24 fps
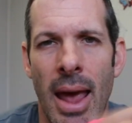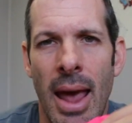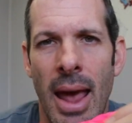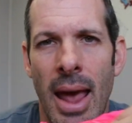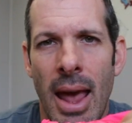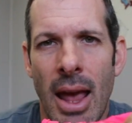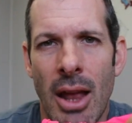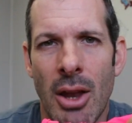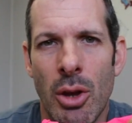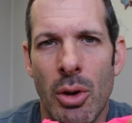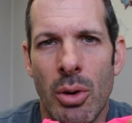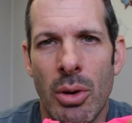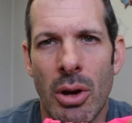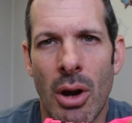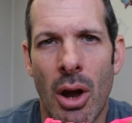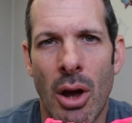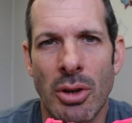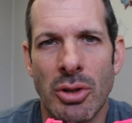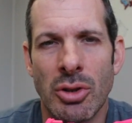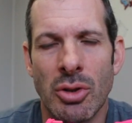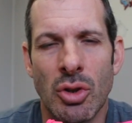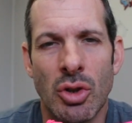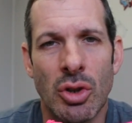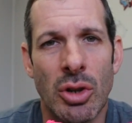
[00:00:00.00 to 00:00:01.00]
And you can
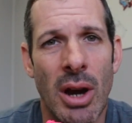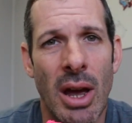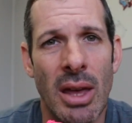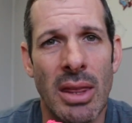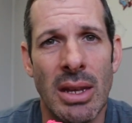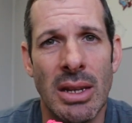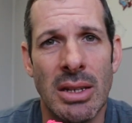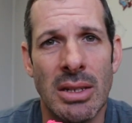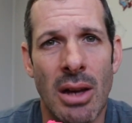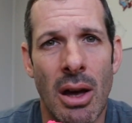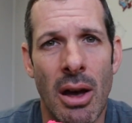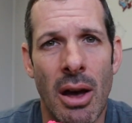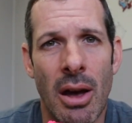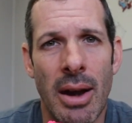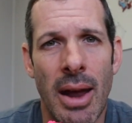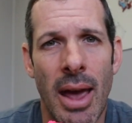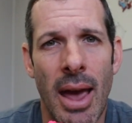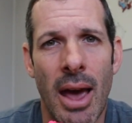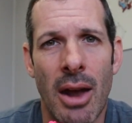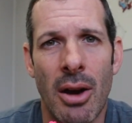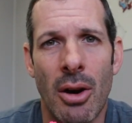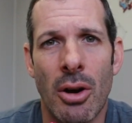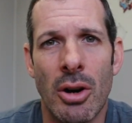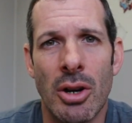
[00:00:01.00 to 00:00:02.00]
also try these on
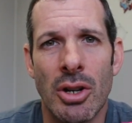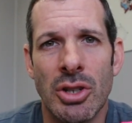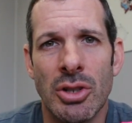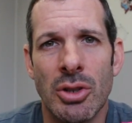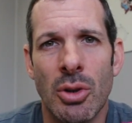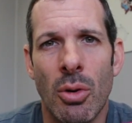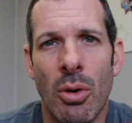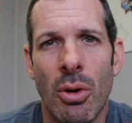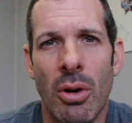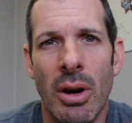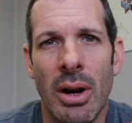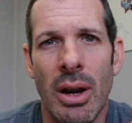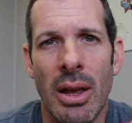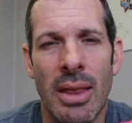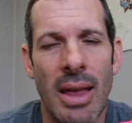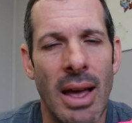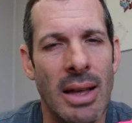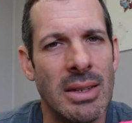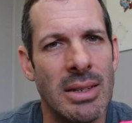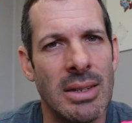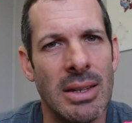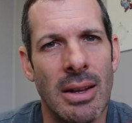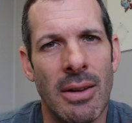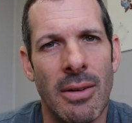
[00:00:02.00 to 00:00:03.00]
at our store.
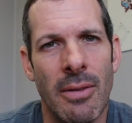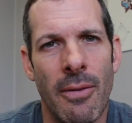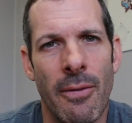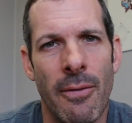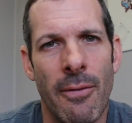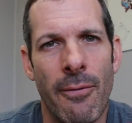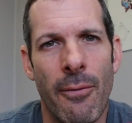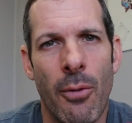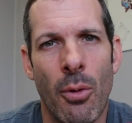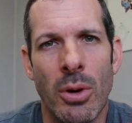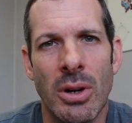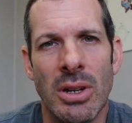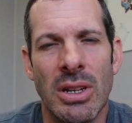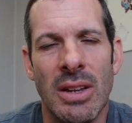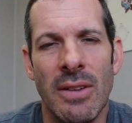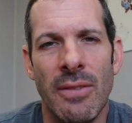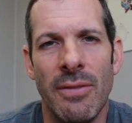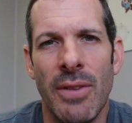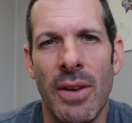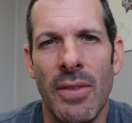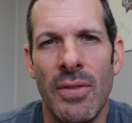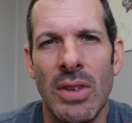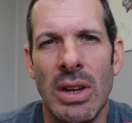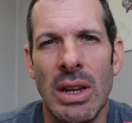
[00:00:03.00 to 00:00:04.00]
That's in
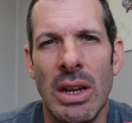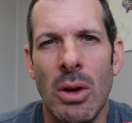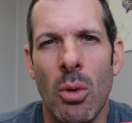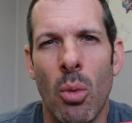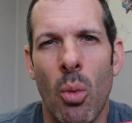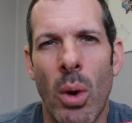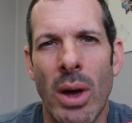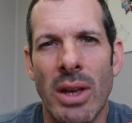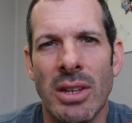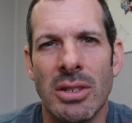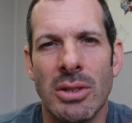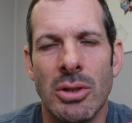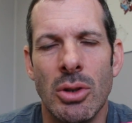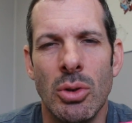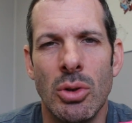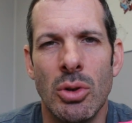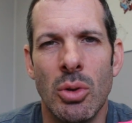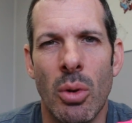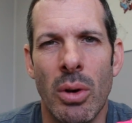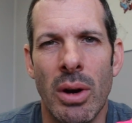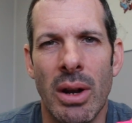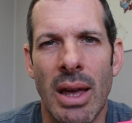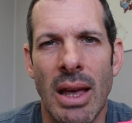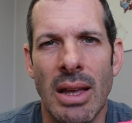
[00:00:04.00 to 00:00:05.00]
1450 West
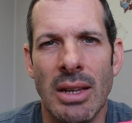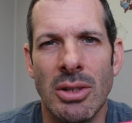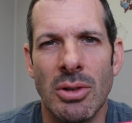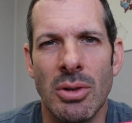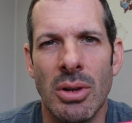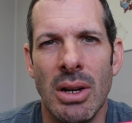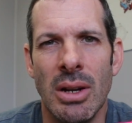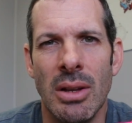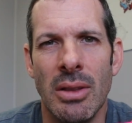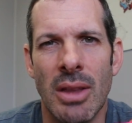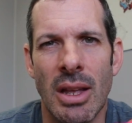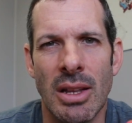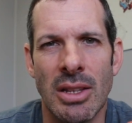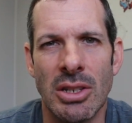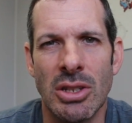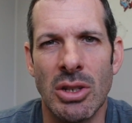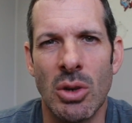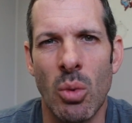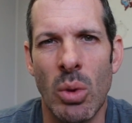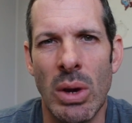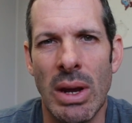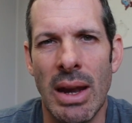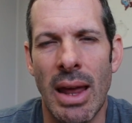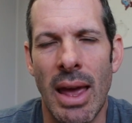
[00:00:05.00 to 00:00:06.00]
228th Street. That's
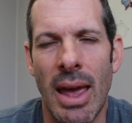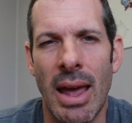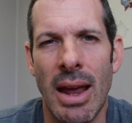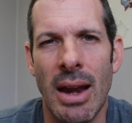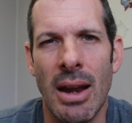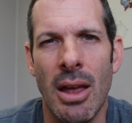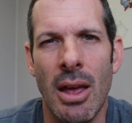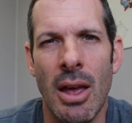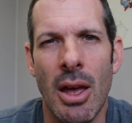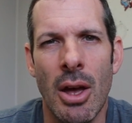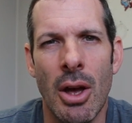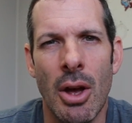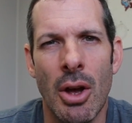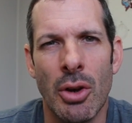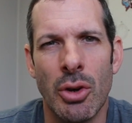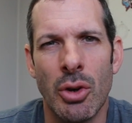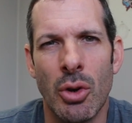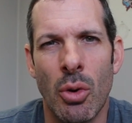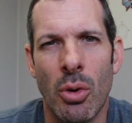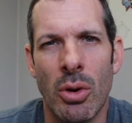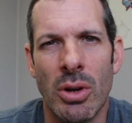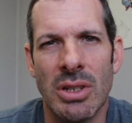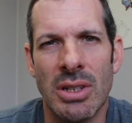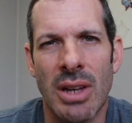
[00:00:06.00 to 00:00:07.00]
Suite 8,
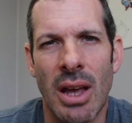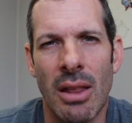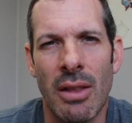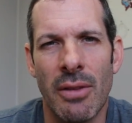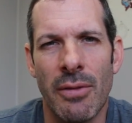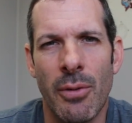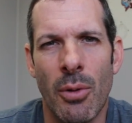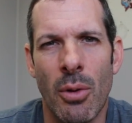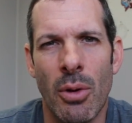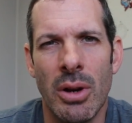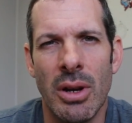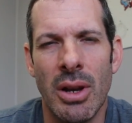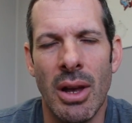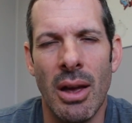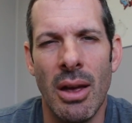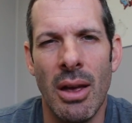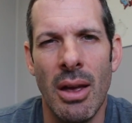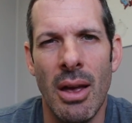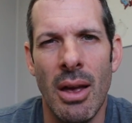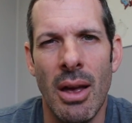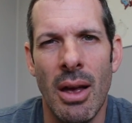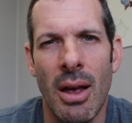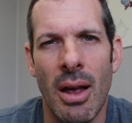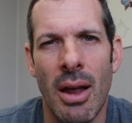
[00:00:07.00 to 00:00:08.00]
Torrance,
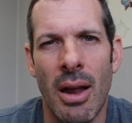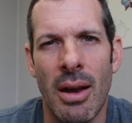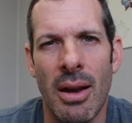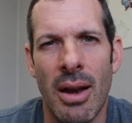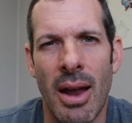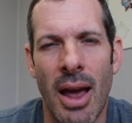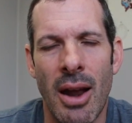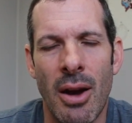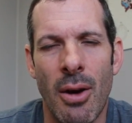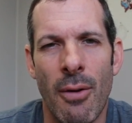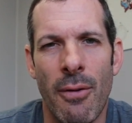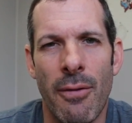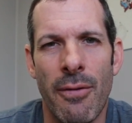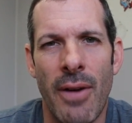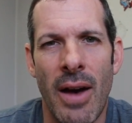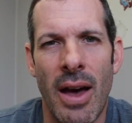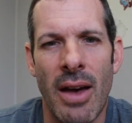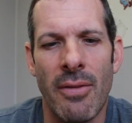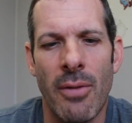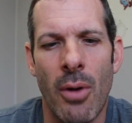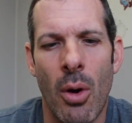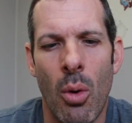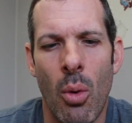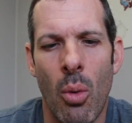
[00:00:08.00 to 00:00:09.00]
California,
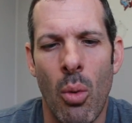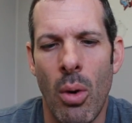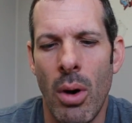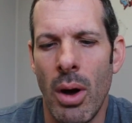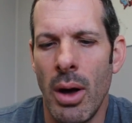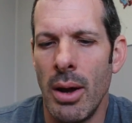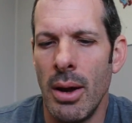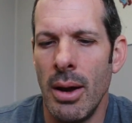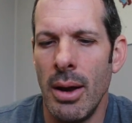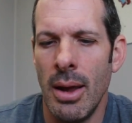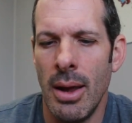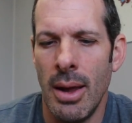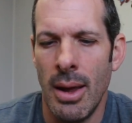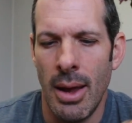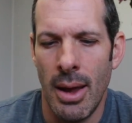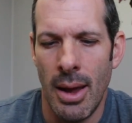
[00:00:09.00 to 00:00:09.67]
90501.